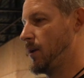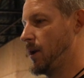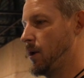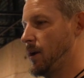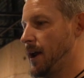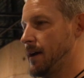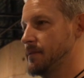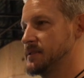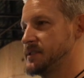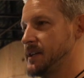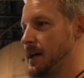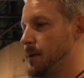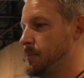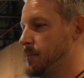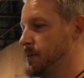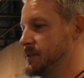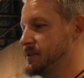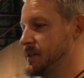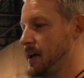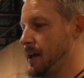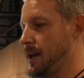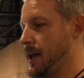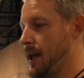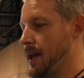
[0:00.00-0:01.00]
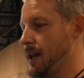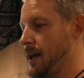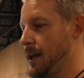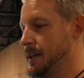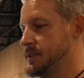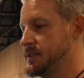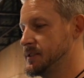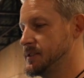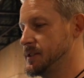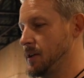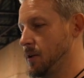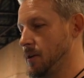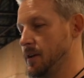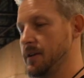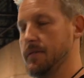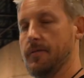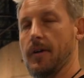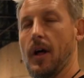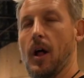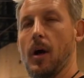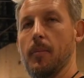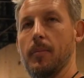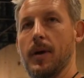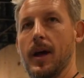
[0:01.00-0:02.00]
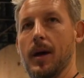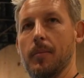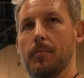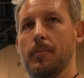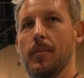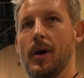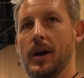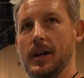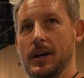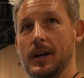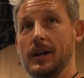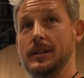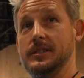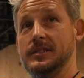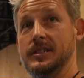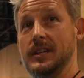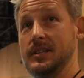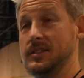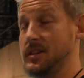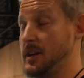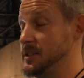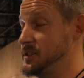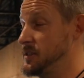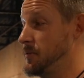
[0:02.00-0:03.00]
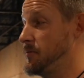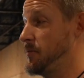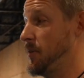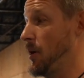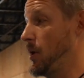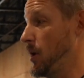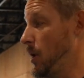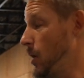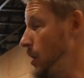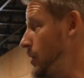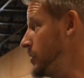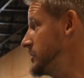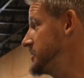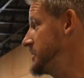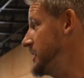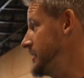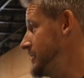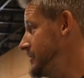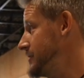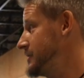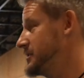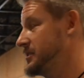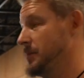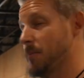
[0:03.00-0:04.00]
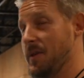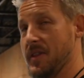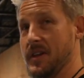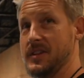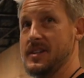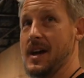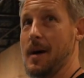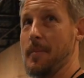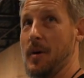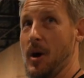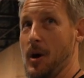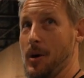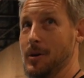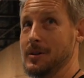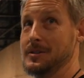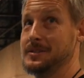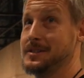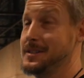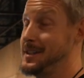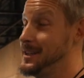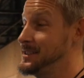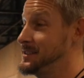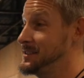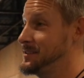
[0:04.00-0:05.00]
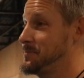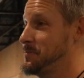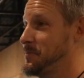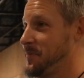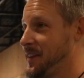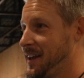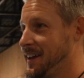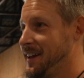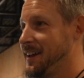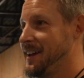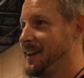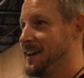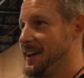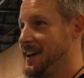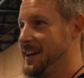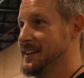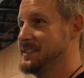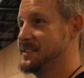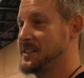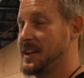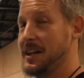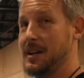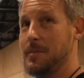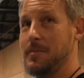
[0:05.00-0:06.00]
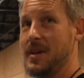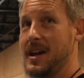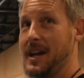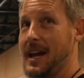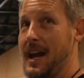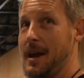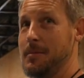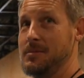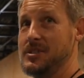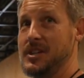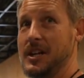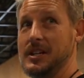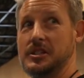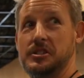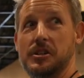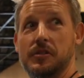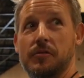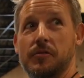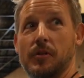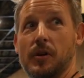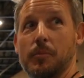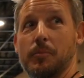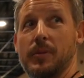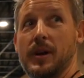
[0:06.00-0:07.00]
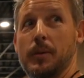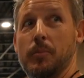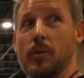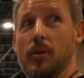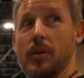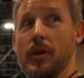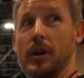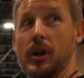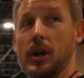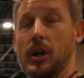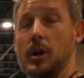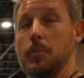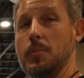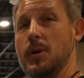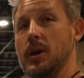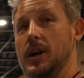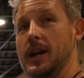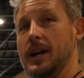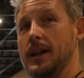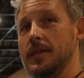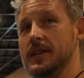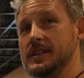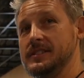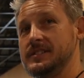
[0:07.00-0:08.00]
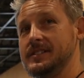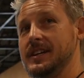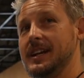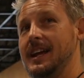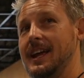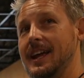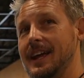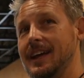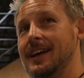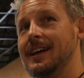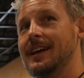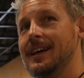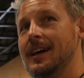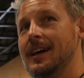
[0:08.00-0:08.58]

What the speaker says: we don't have samples on it. It's still in development, but you can see tons of photos and some of the demos. It's going to be a game changer for people that are commuting in the city.